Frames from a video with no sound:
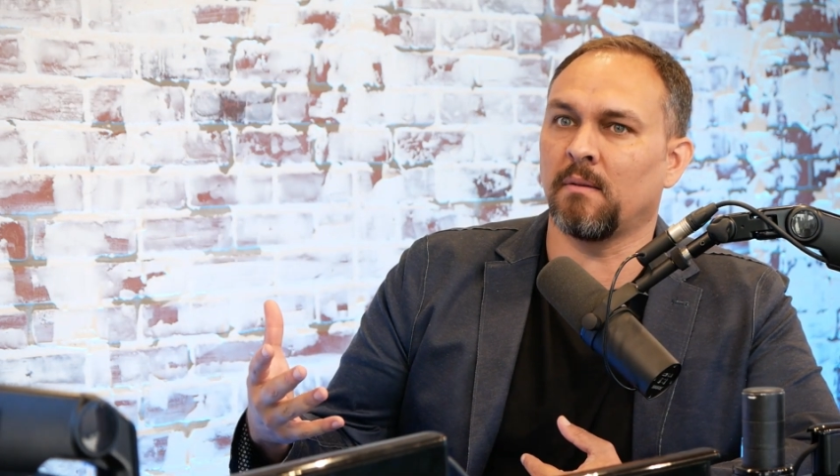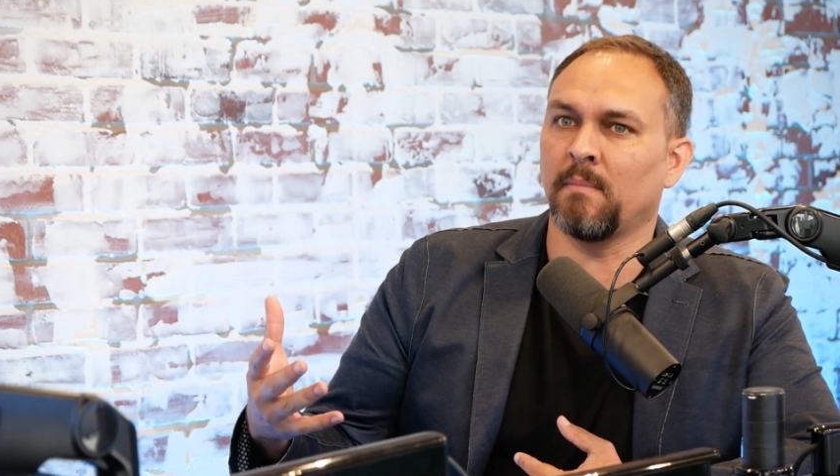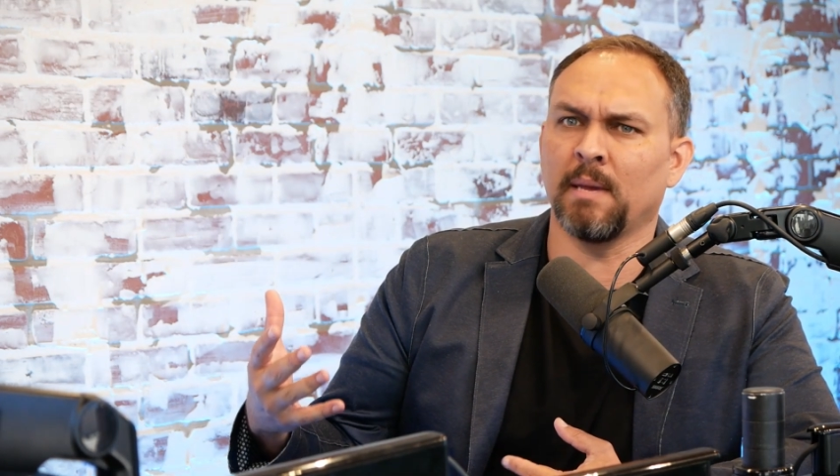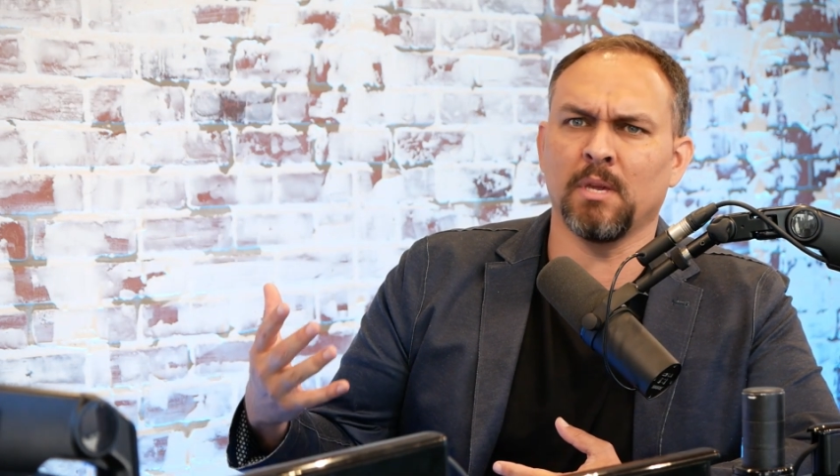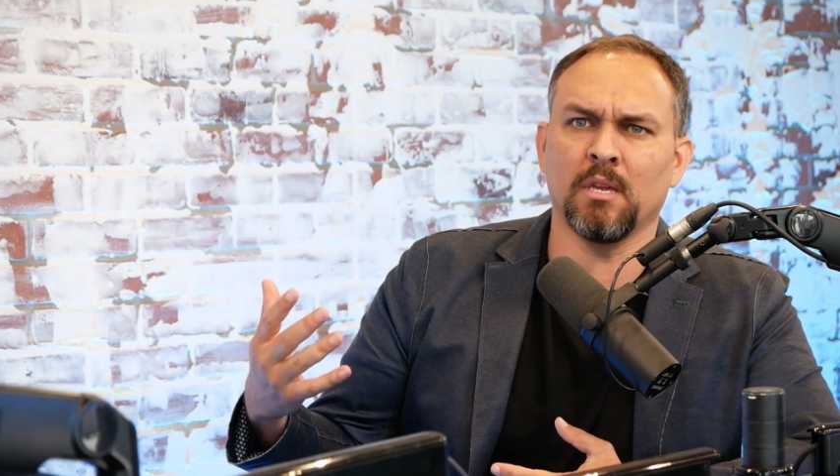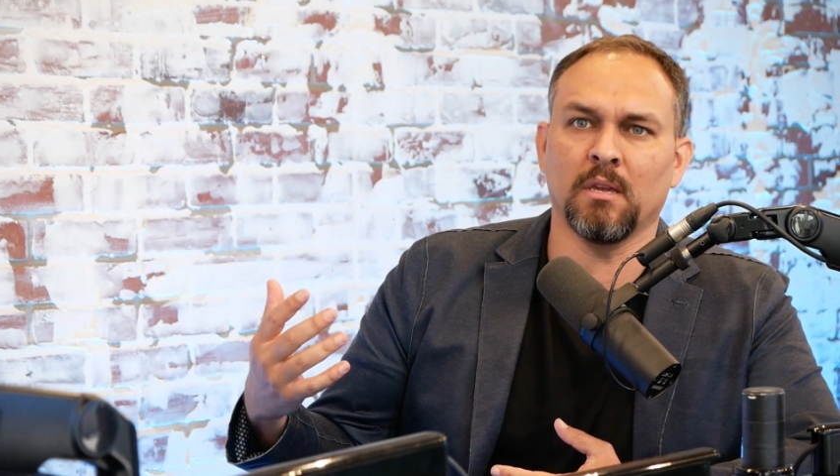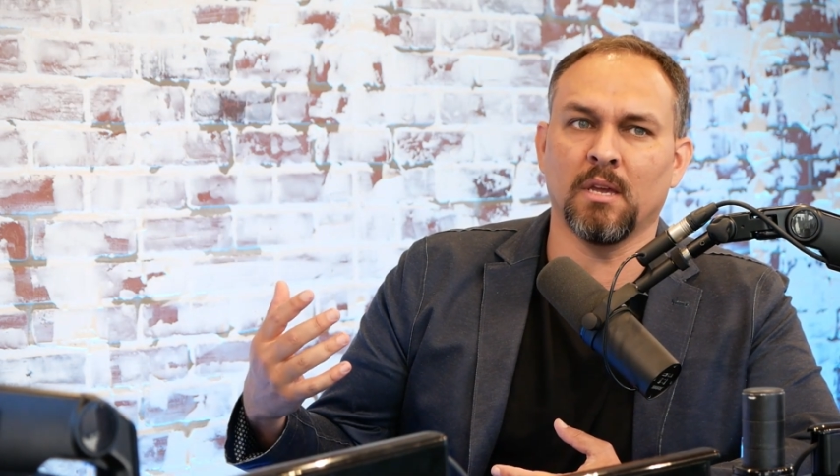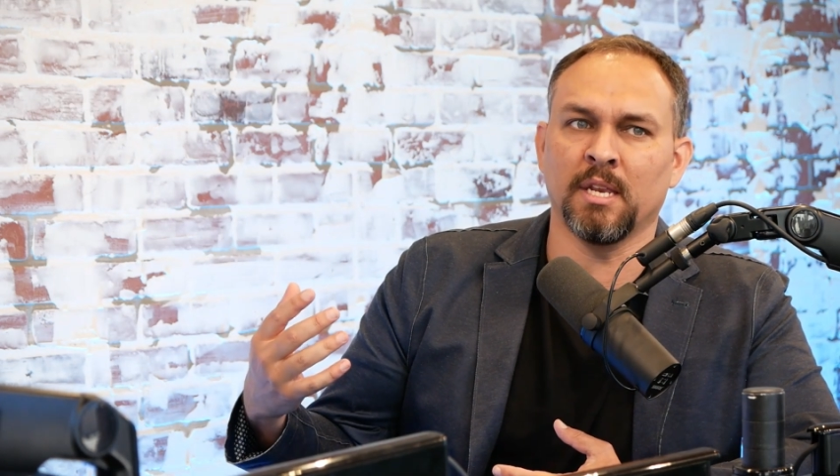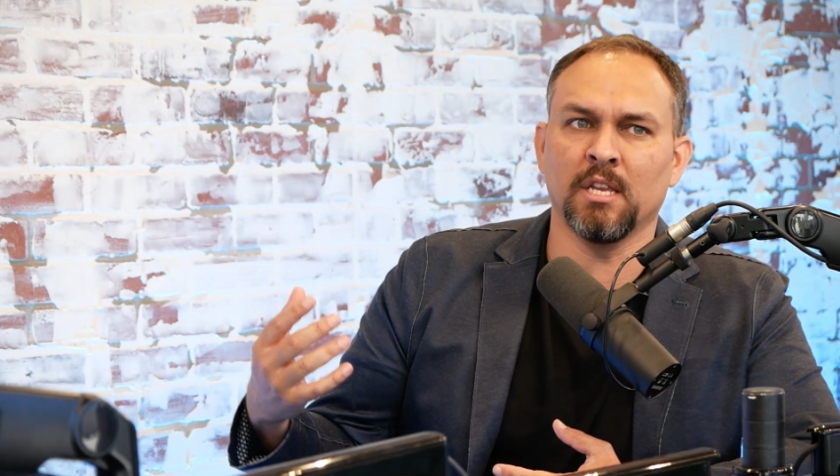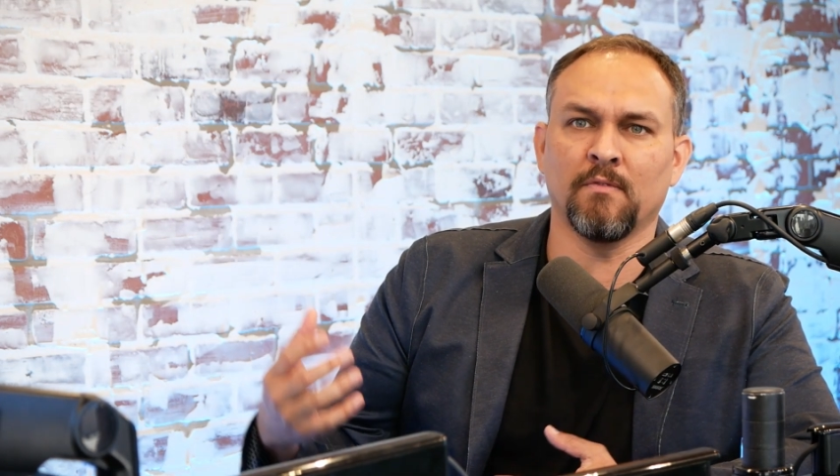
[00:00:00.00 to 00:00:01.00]
maybe
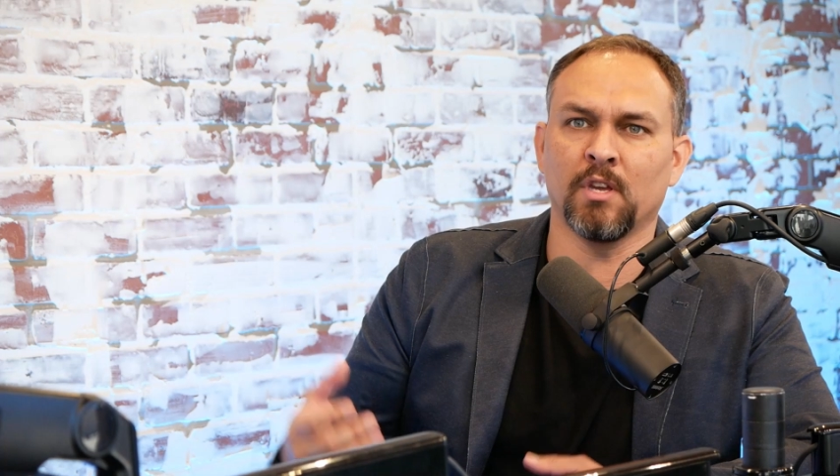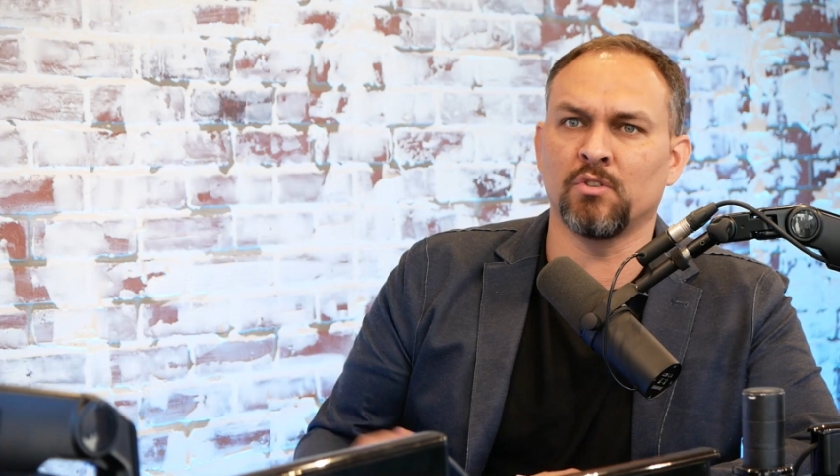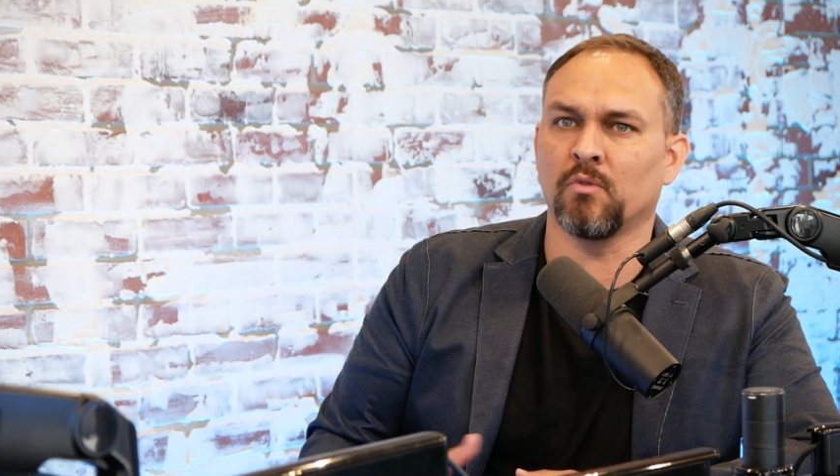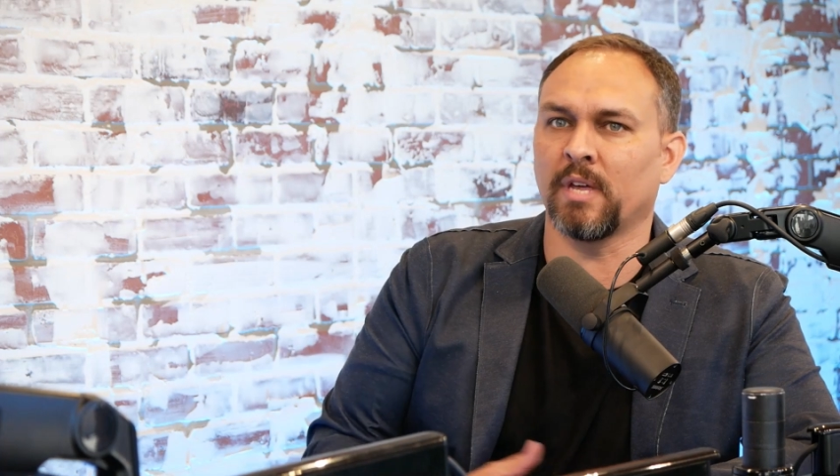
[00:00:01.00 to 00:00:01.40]
an individual